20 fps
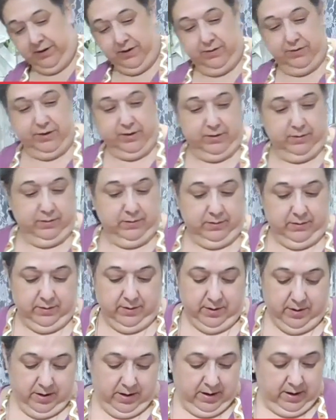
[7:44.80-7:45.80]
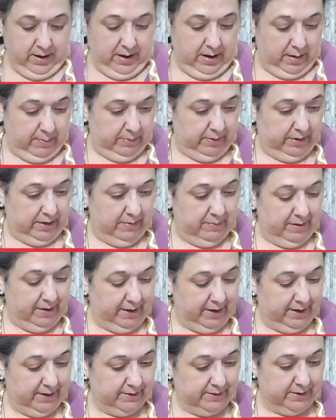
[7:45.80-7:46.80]
down there. I'm going to get my
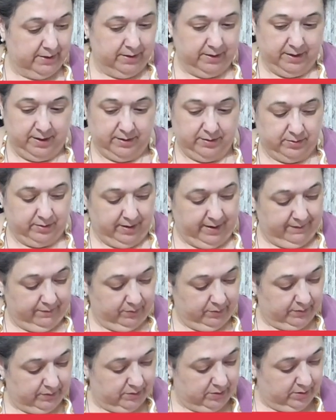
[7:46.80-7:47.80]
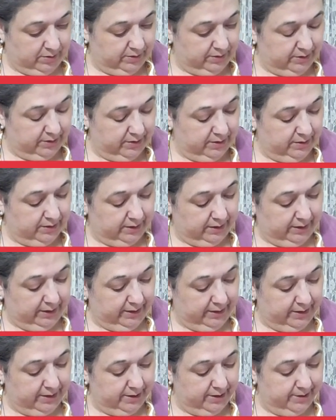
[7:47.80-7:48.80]
hand sanitizer after it's all done and
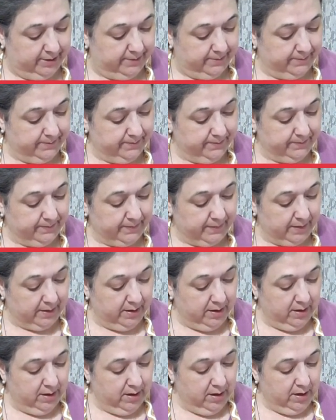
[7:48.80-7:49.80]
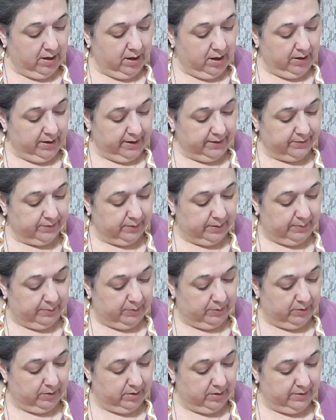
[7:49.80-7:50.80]
clean that up. Okay, so you
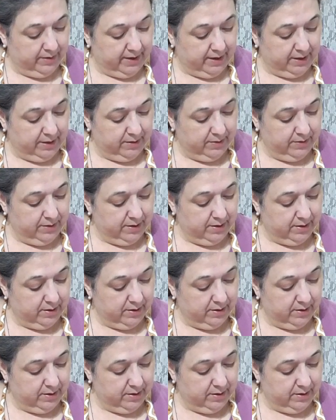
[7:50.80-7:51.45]
poured all that in